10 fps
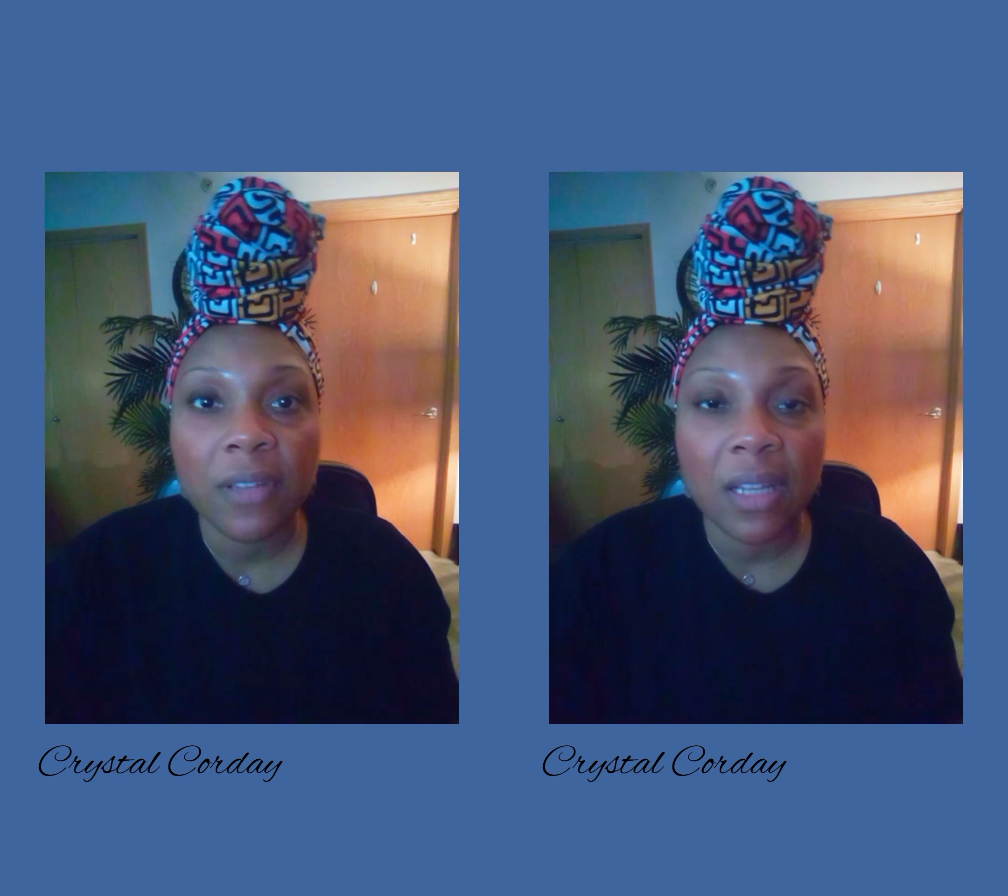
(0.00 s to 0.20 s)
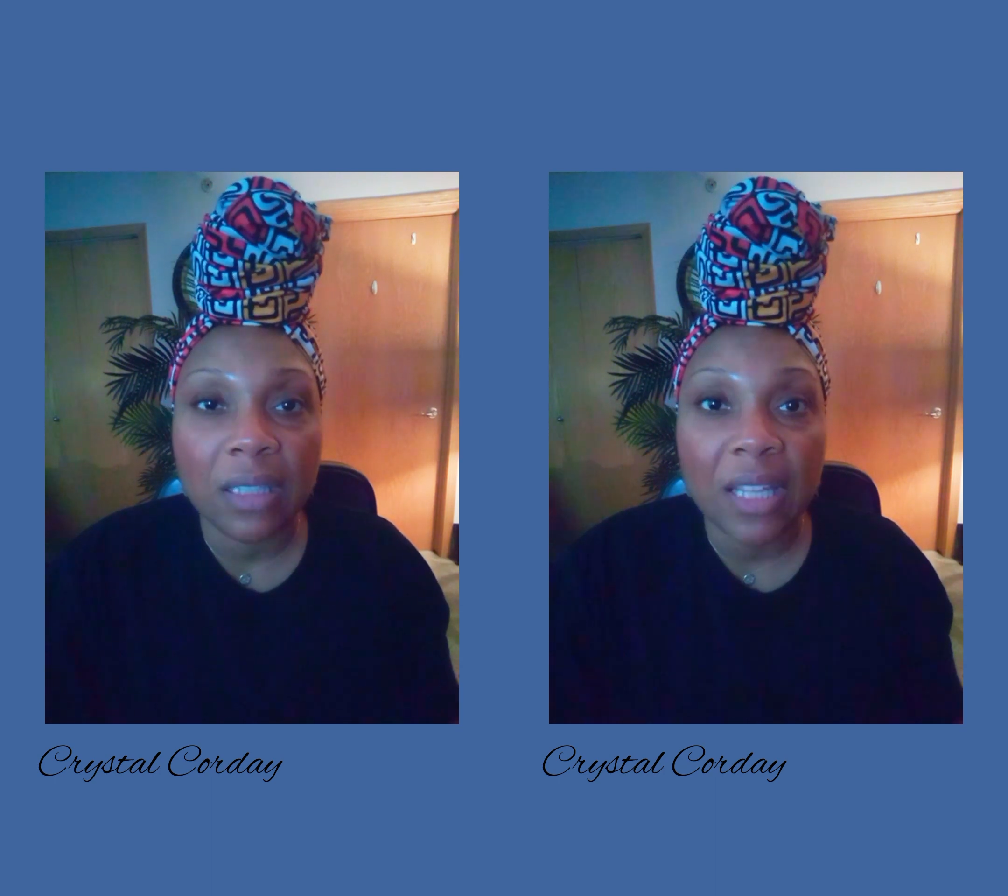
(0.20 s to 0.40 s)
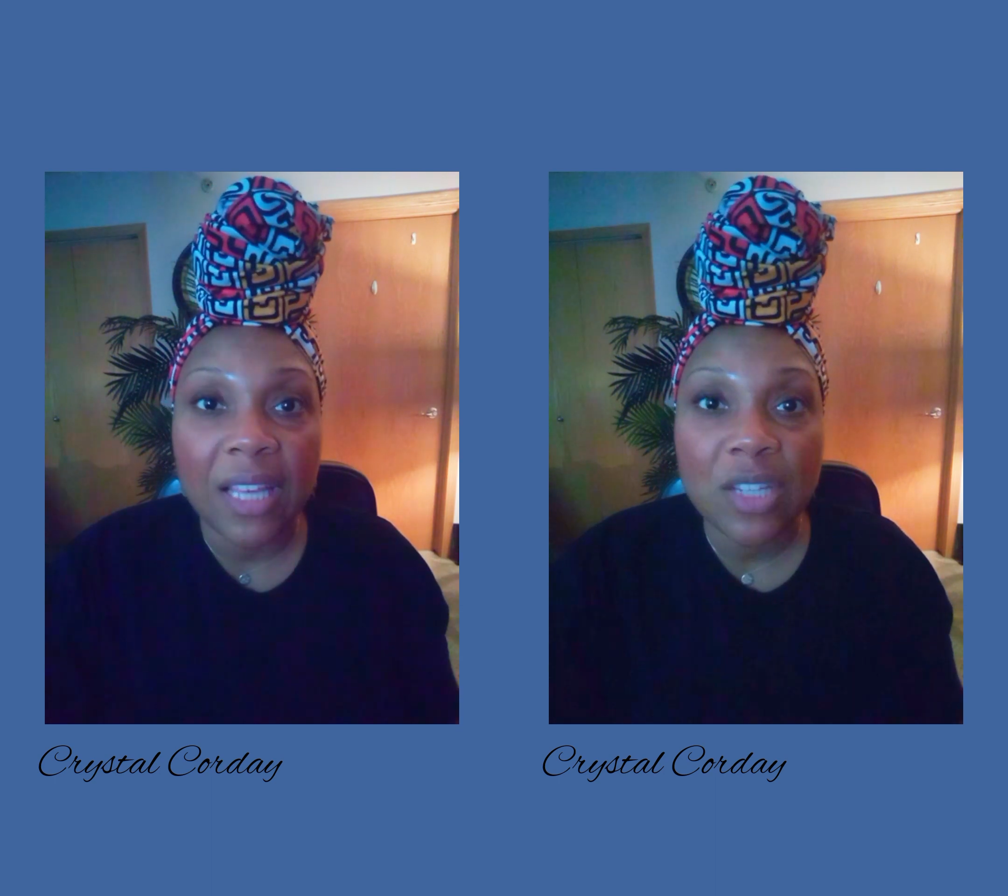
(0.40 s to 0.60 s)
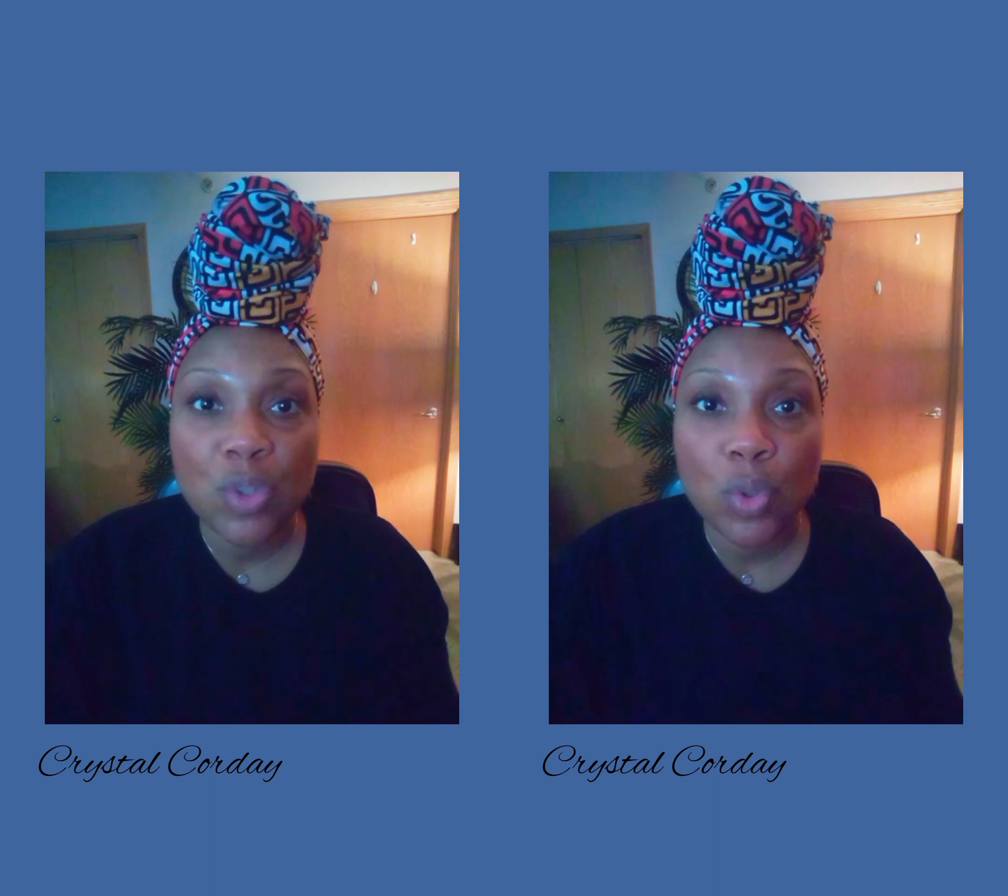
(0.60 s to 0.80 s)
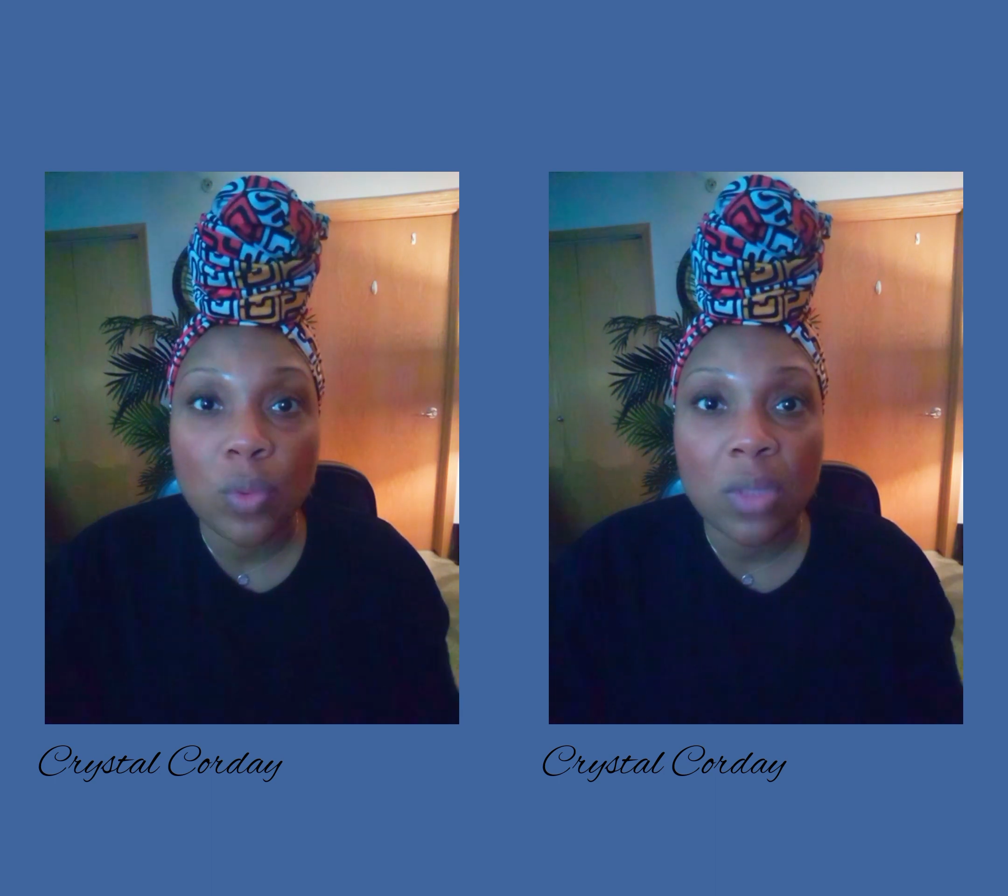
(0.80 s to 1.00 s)
that led
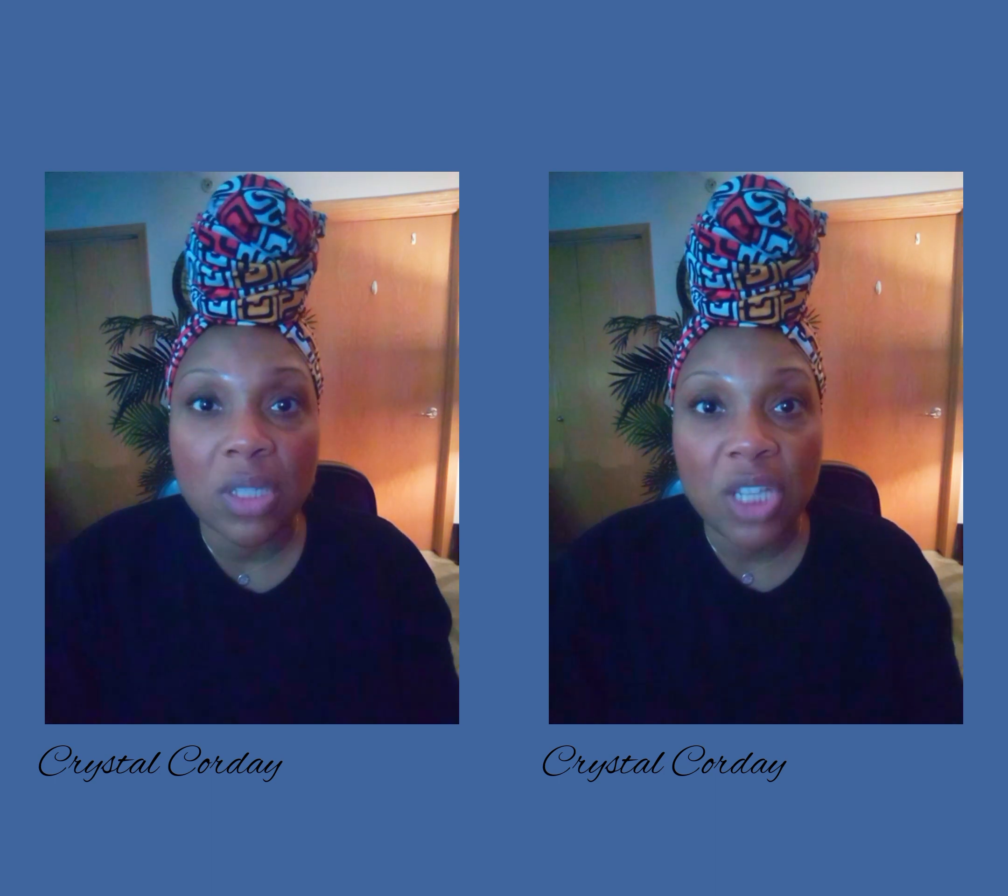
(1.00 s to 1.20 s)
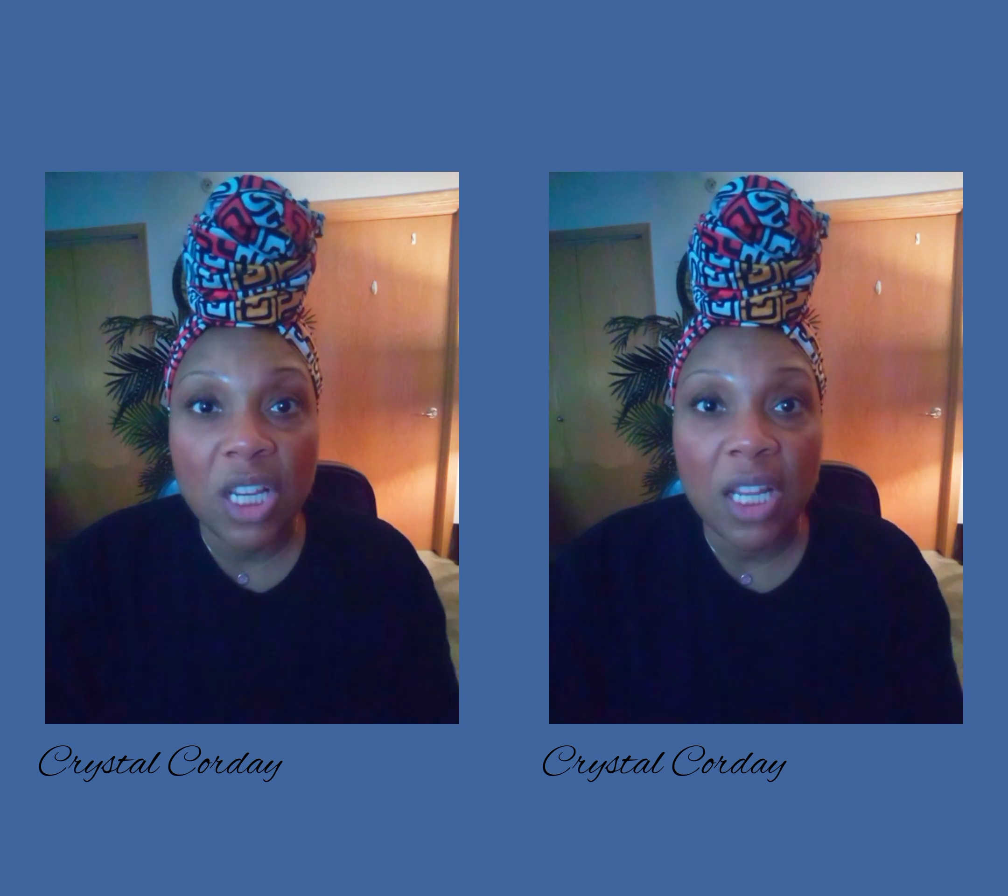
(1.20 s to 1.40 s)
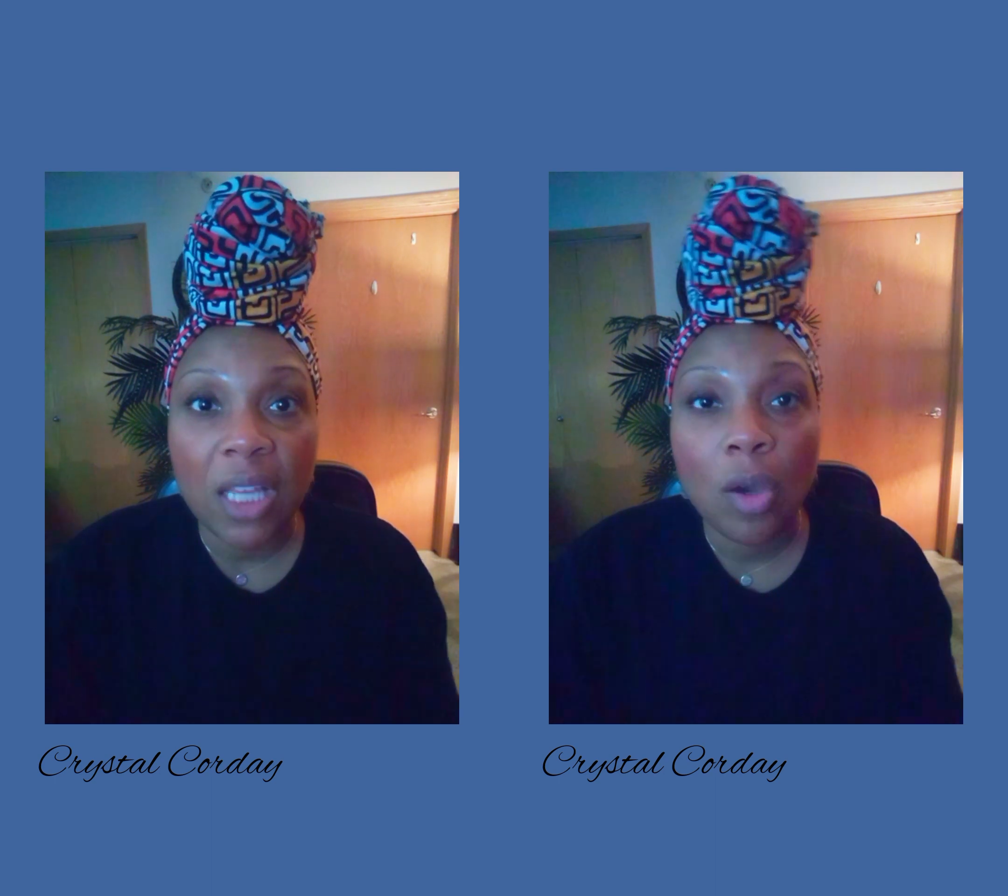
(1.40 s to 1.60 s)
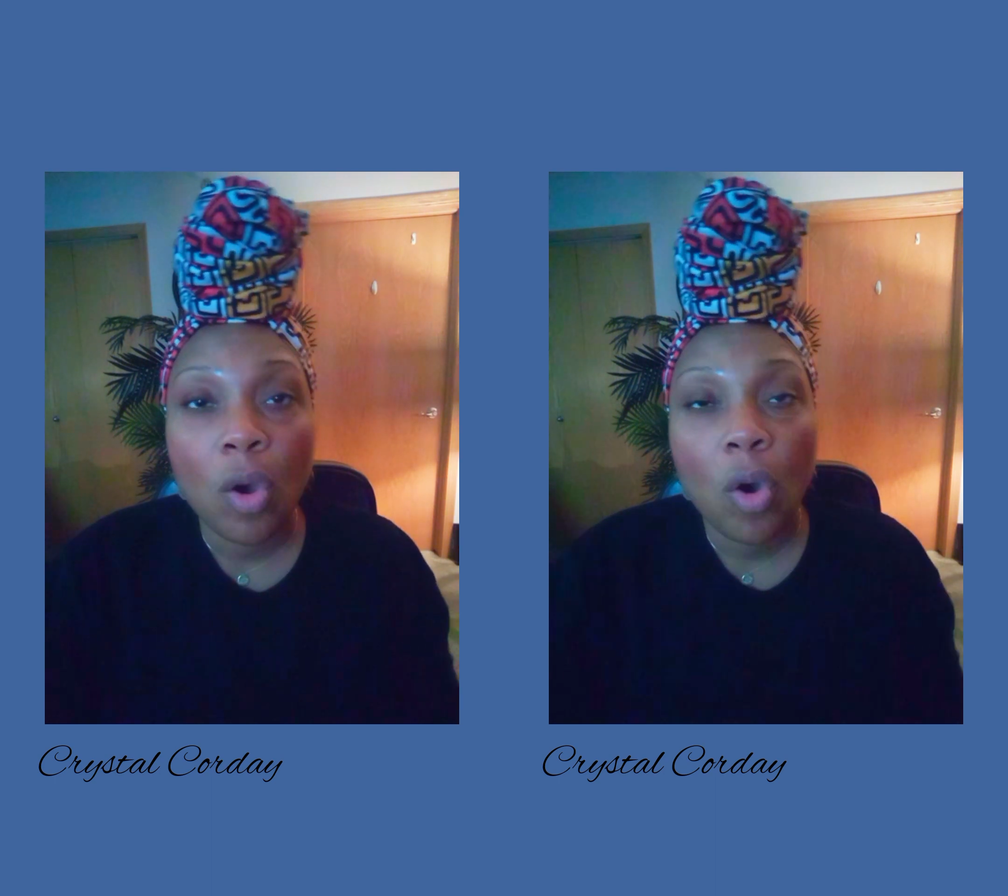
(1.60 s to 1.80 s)
to the cheating